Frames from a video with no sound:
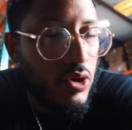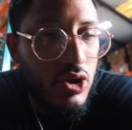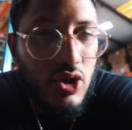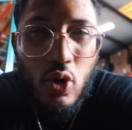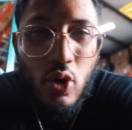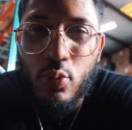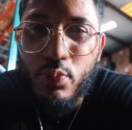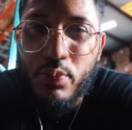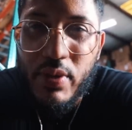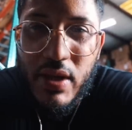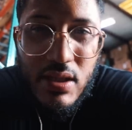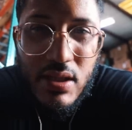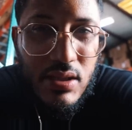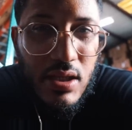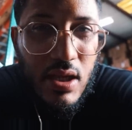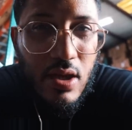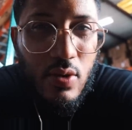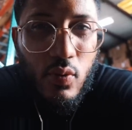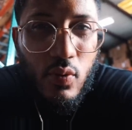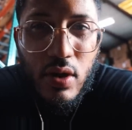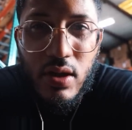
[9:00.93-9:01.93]
we're so
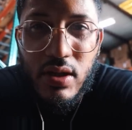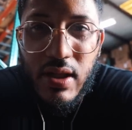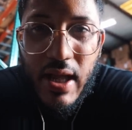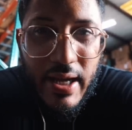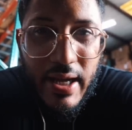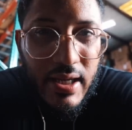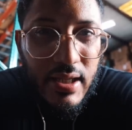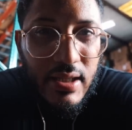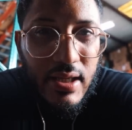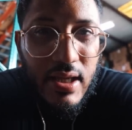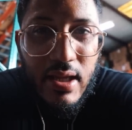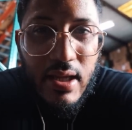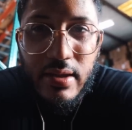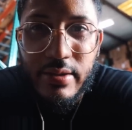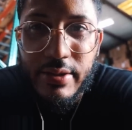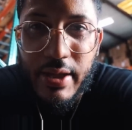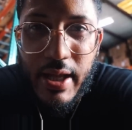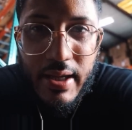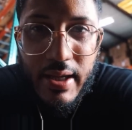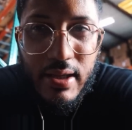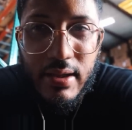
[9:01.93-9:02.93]
busy and we're clocking in,
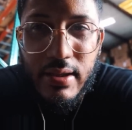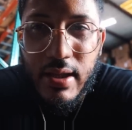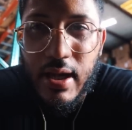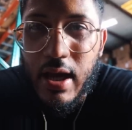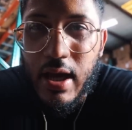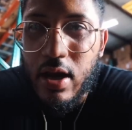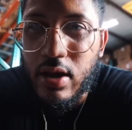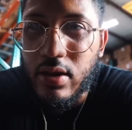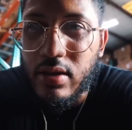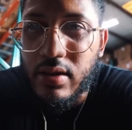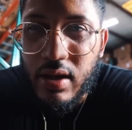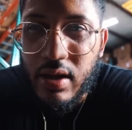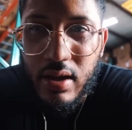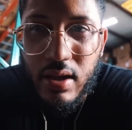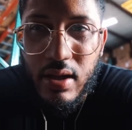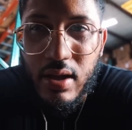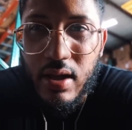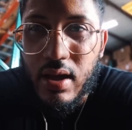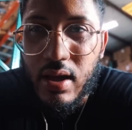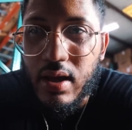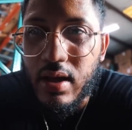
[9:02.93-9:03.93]
clocking out,
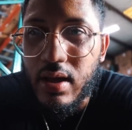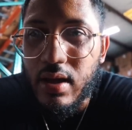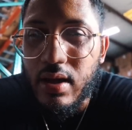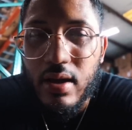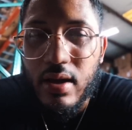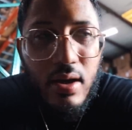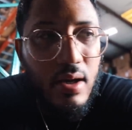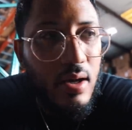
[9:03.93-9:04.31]
cutting hair,